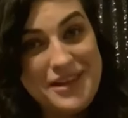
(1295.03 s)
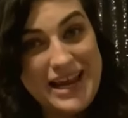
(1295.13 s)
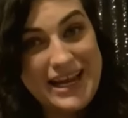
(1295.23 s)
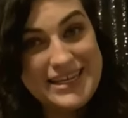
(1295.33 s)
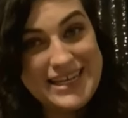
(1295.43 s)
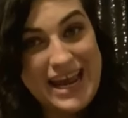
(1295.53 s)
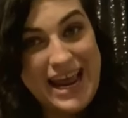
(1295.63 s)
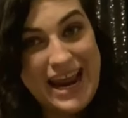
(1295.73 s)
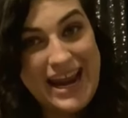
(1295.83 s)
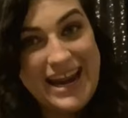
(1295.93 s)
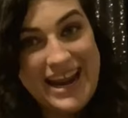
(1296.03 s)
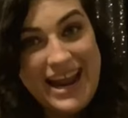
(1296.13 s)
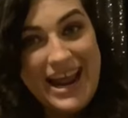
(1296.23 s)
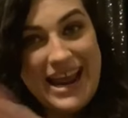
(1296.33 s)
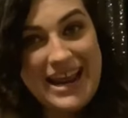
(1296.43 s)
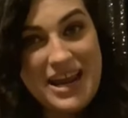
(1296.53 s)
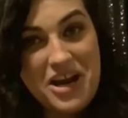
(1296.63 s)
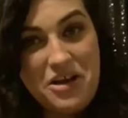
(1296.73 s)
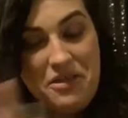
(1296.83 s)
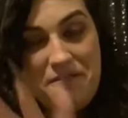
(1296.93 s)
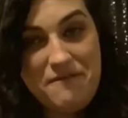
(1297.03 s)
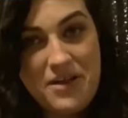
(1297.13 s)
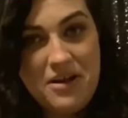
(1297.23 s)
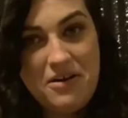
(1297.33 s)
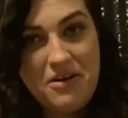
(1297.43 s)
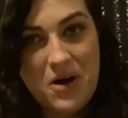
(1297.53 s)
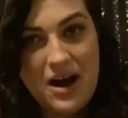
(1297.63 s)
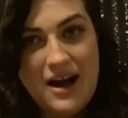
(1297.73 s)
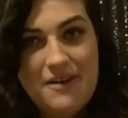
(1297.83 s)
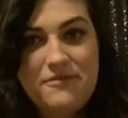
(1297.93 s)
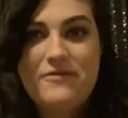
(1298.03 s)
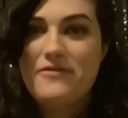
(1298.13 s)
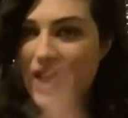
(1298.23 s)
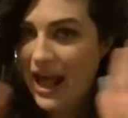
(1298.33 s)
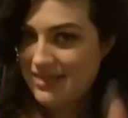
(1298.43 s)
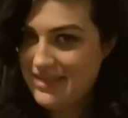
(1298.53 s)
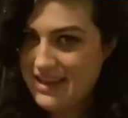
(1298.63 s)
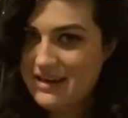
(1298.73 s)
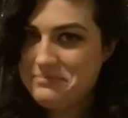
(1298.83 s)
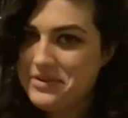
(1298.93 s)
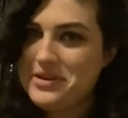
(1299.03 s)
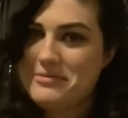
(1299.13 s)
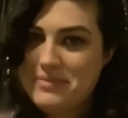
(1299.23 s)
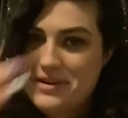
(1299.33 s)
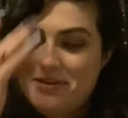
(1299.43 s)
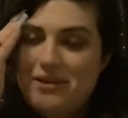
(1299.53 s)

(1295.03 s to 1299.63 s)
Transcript: for like a day and get all the funk off off and then I'm going to be